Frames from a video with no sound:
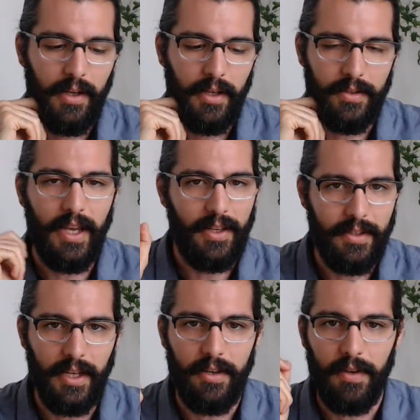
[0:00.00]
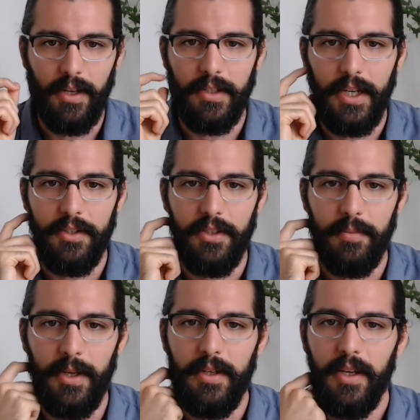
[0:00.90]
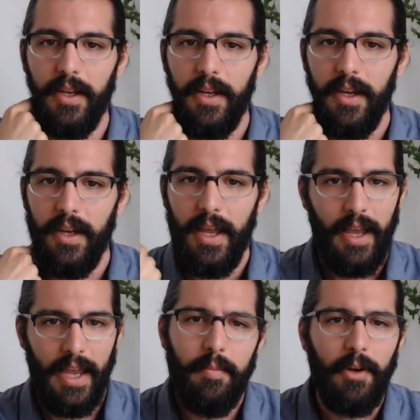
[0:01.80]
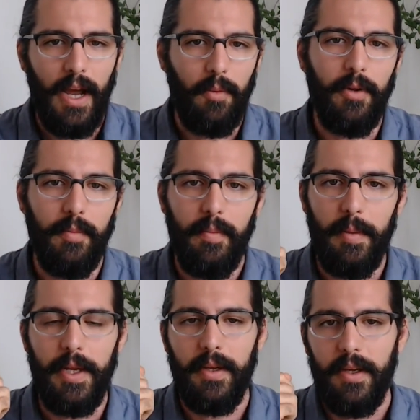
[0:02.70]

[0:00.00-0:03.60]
because it has negative connotations. But input output maybe